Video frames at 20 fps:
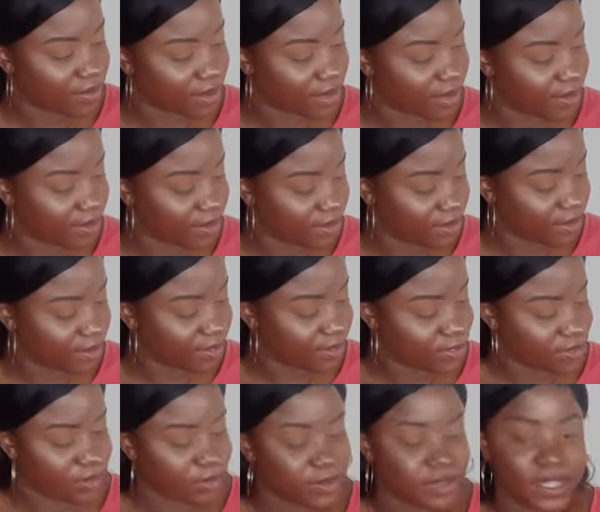Okay,
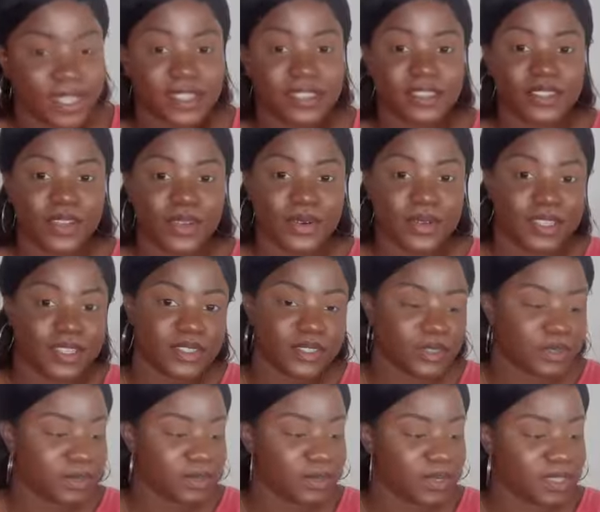so let's go
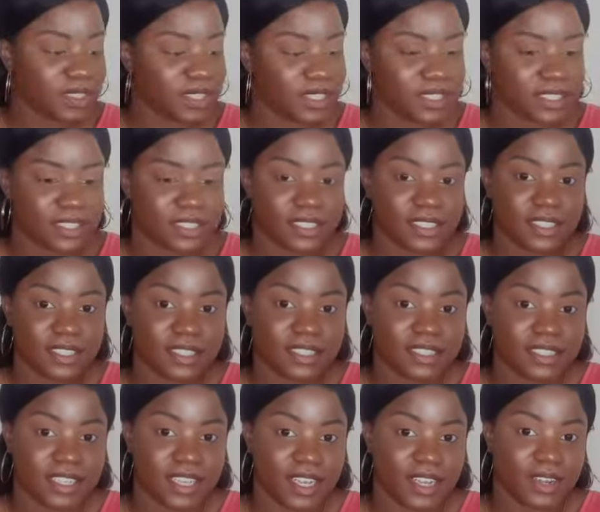into this
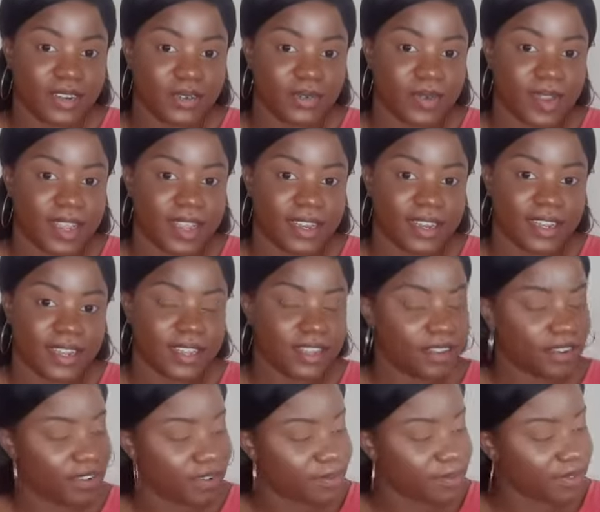shade right
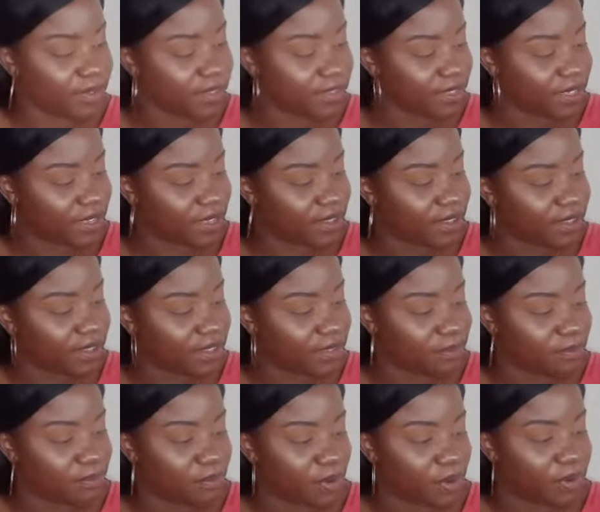here. I'm gonna take
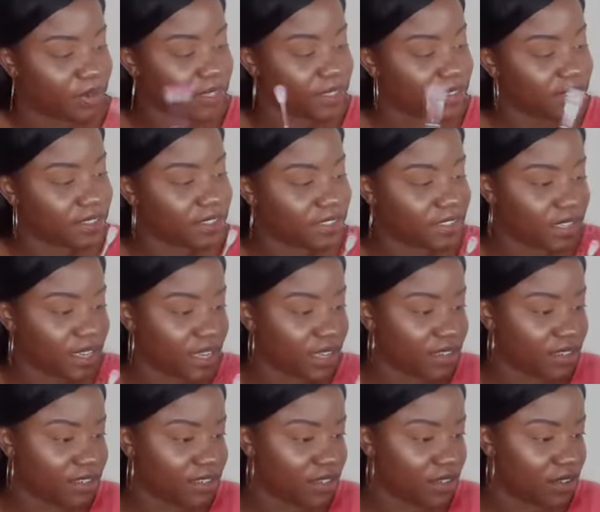this burgundy
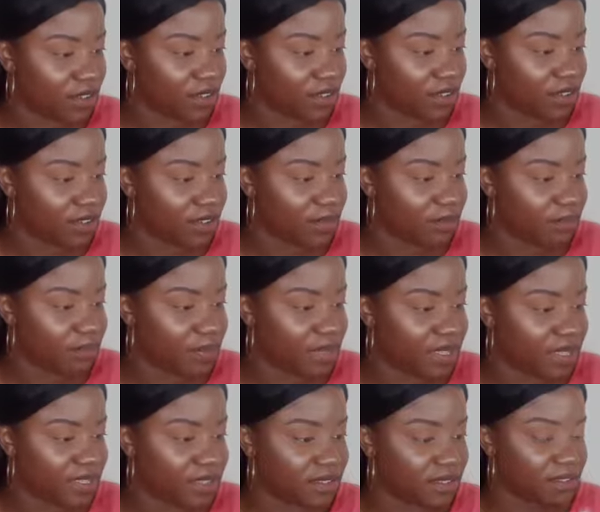shade. It's called
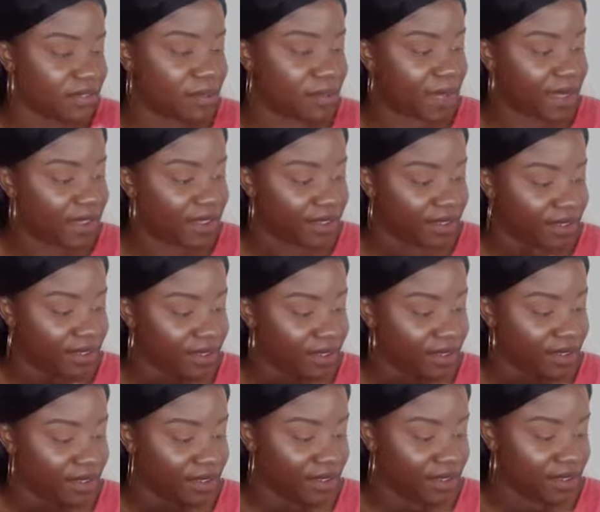Peace of Mind.